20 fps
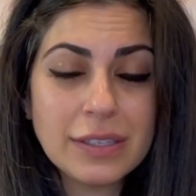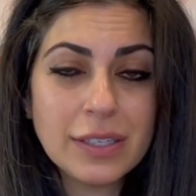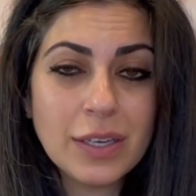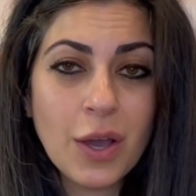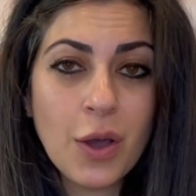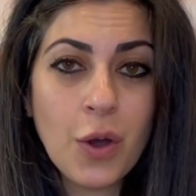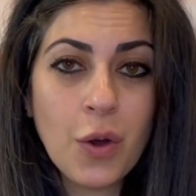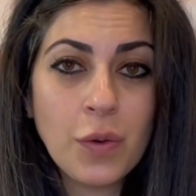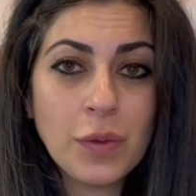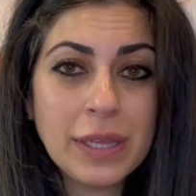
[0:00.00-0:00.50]

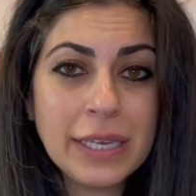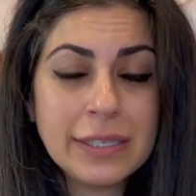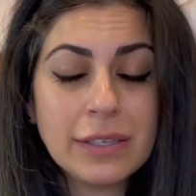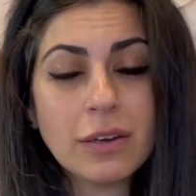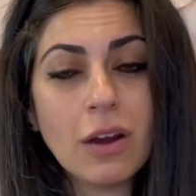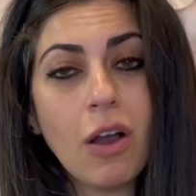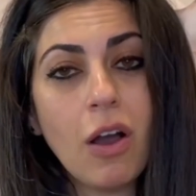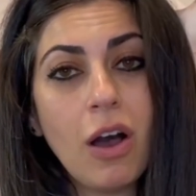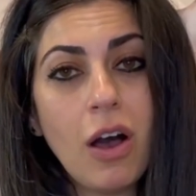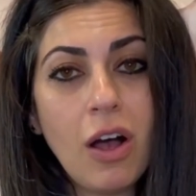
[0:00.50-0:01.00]
So these
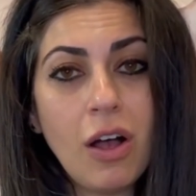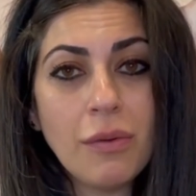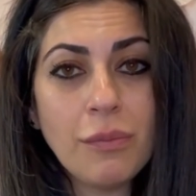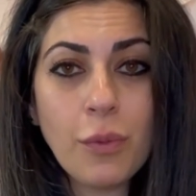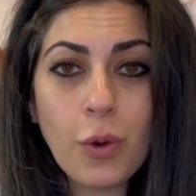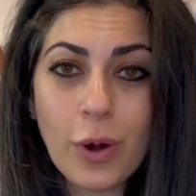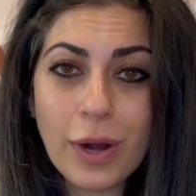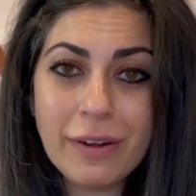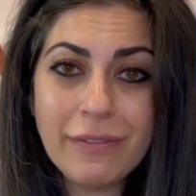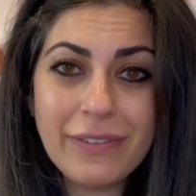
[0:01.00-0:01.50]
are all
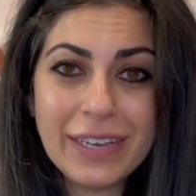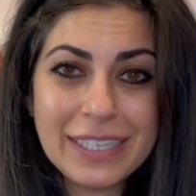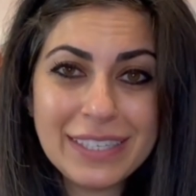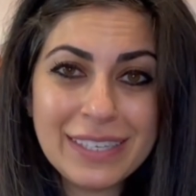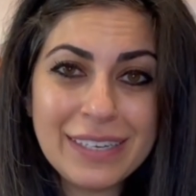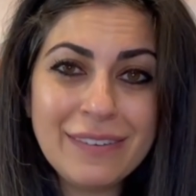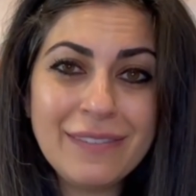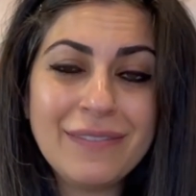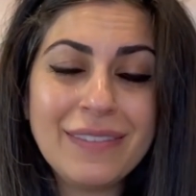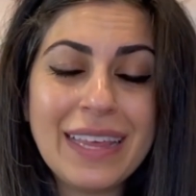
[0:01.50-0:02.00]
more
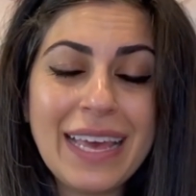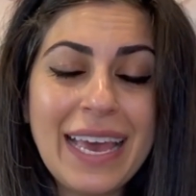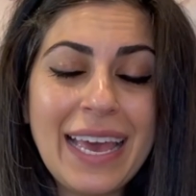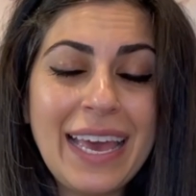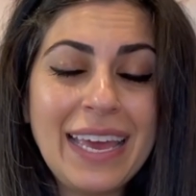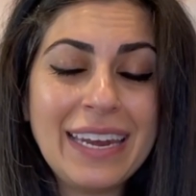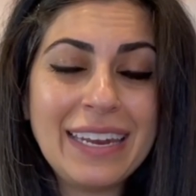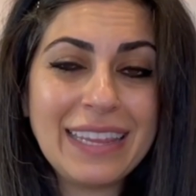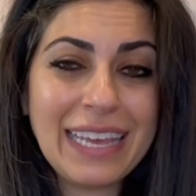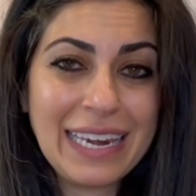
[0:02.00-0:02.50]
invasive
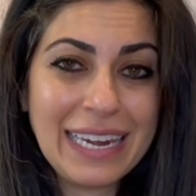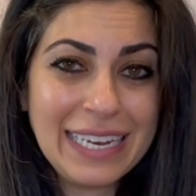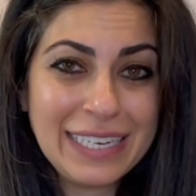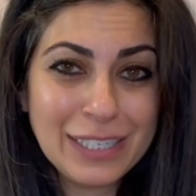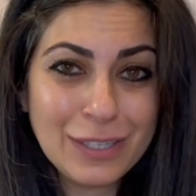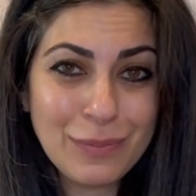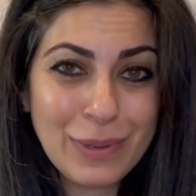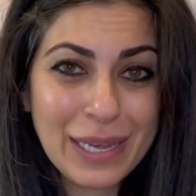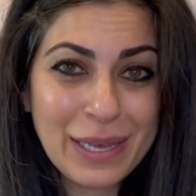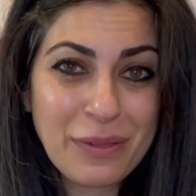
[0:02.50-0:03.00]
than they
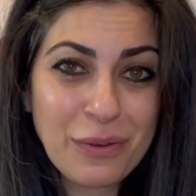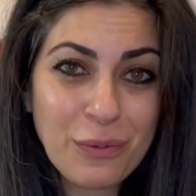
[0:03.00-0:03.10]
need to be.